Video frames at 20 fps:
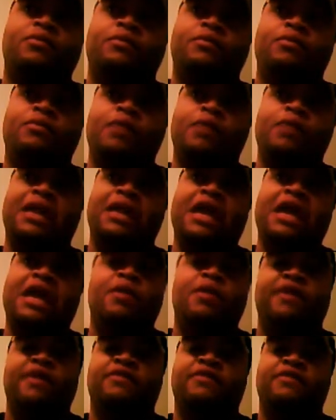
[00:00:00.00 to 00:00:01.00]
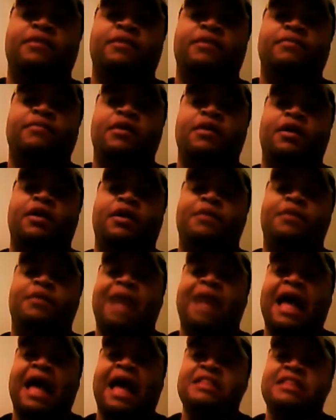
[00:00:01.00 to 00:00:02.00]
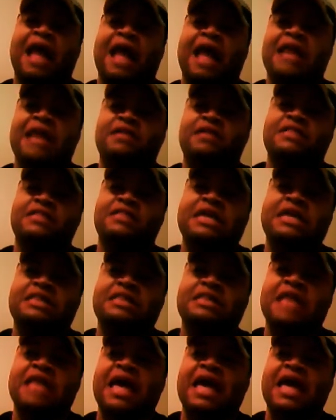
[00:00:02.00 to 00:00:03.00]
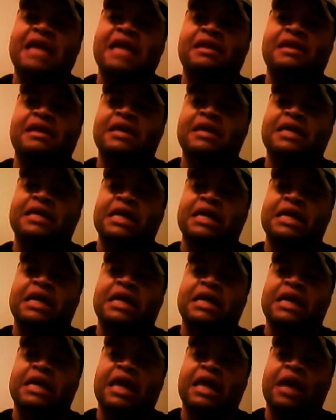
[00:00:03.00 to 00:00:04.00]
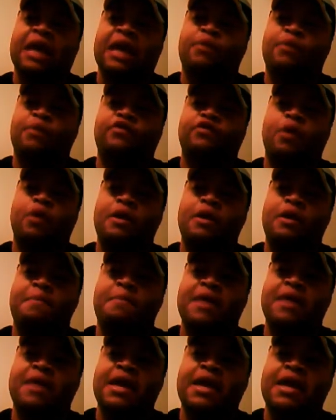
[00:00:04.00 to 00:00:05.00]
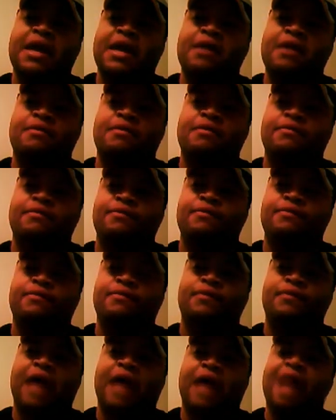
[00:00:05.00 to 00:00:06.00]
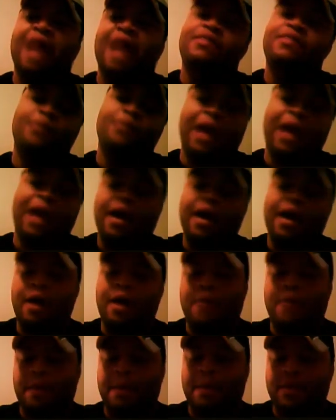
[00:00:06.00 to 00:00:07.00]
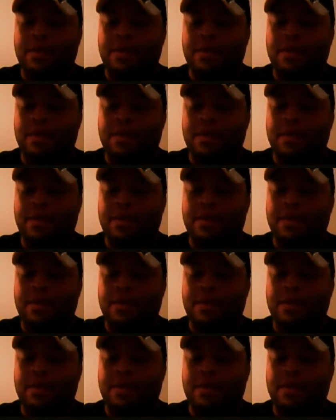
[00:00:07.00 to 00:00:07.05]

really interesting. I didn't think that it was going to be... I'll put it